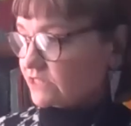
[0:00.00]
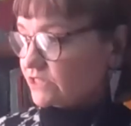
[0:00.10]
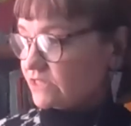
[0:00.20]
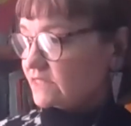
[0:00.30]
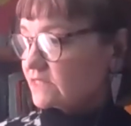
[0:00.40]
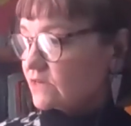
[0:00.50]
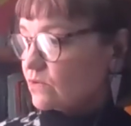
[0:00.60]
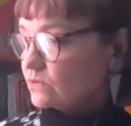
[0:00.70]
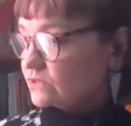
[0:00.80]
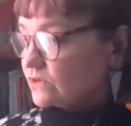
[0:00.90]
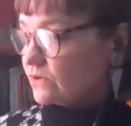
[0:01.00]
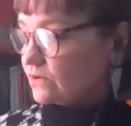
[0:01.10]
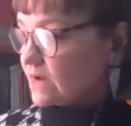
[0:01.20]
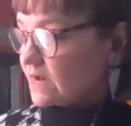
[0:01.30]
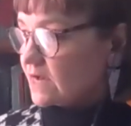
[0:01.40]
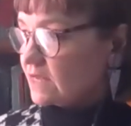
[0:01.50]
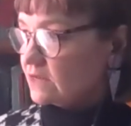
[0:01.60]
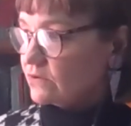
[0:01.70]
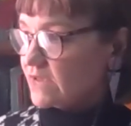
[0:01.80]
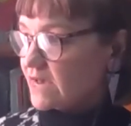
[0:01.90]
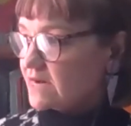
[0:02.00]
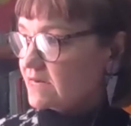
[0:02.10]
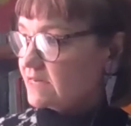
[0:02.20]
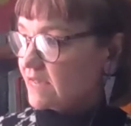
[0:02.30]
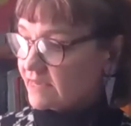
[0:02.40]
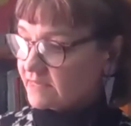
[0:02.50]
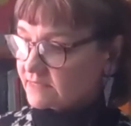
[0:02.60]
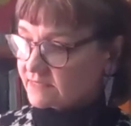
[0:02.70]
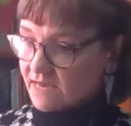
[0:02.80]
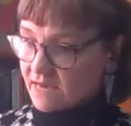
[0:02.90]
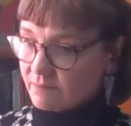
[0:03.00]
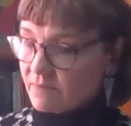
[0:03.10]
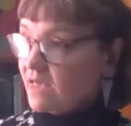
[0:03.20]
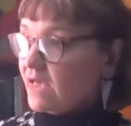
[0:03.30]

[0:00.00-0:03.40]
She's also a lawyer, and, um,